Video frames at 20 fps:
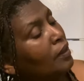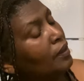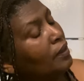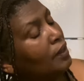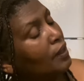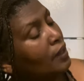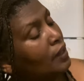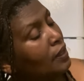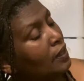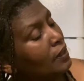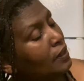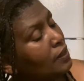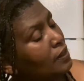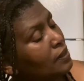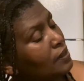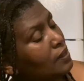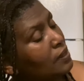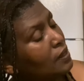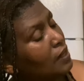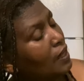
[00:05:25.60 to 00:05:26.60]
then the
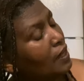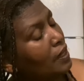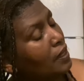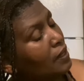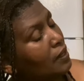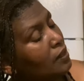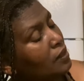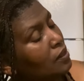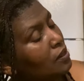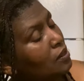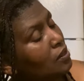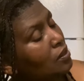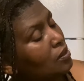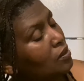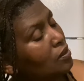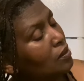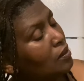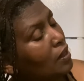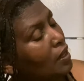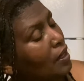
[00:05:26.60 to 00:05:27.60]
second
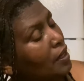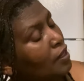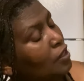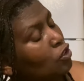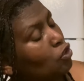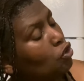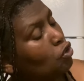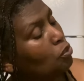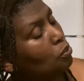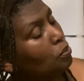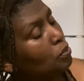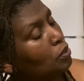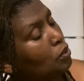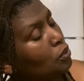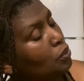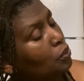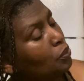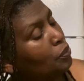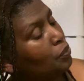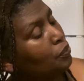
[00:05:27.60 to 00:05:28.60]
angel
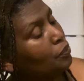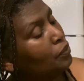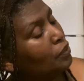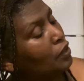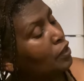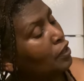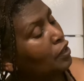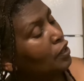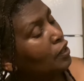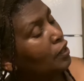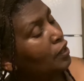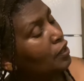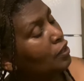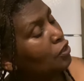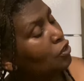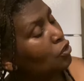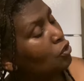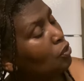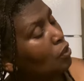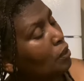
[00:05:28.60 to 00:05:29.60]
blew
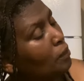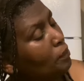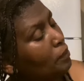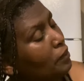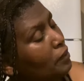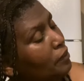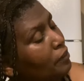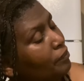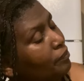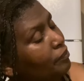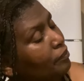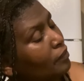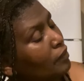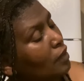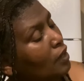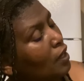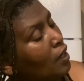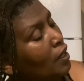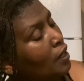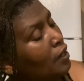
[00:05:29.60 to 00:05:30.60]
his trumpet,
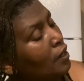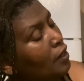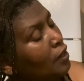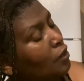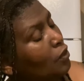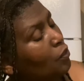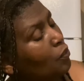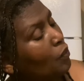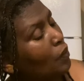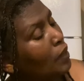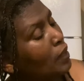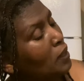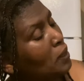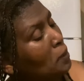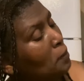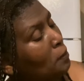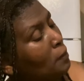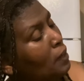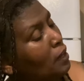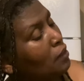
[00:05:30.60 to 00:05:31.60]
and a great
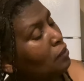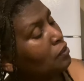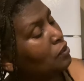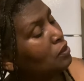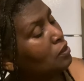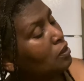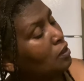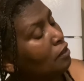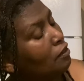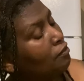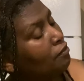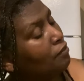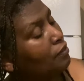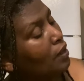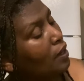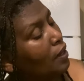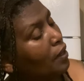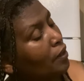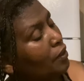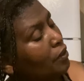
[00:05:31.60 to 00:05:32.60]
mountain of
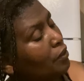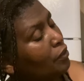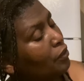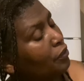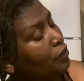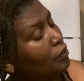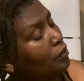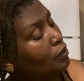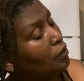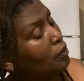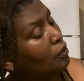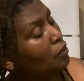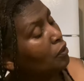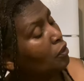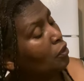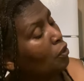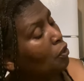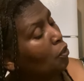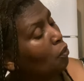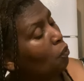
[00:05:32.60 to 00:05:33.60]
fire
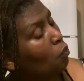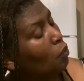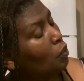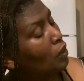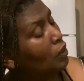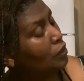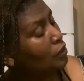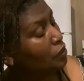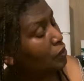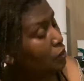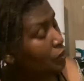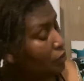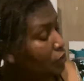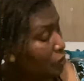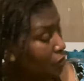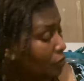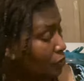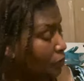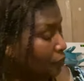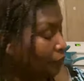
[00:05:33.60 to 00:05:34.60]
was